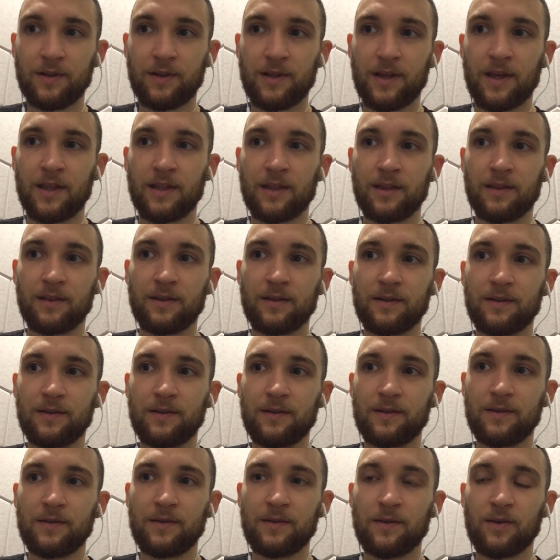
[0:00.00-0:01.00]
and
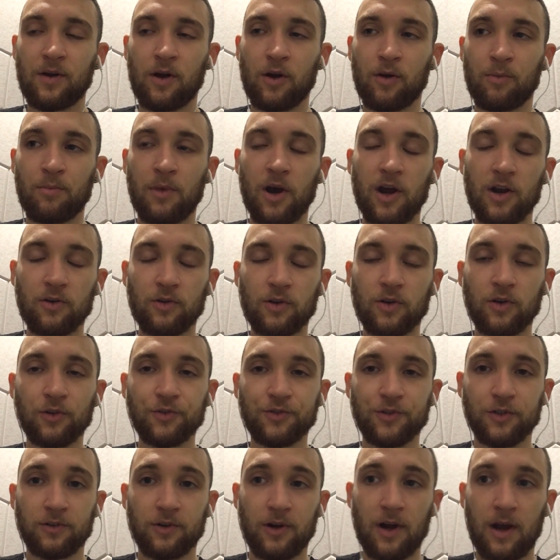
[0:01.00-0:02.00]
our
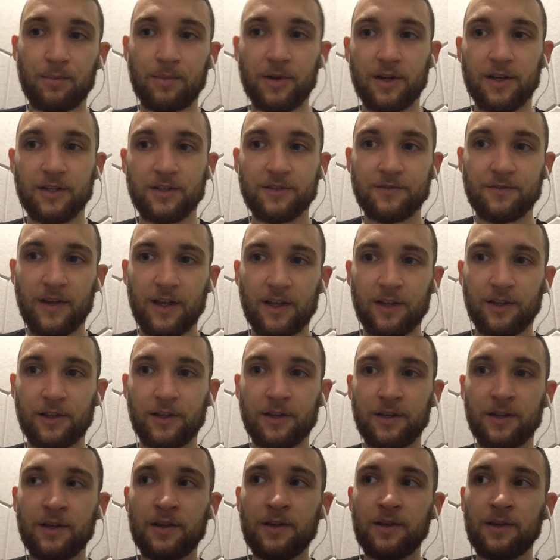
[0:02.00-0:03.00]
monoculture cropping is failing,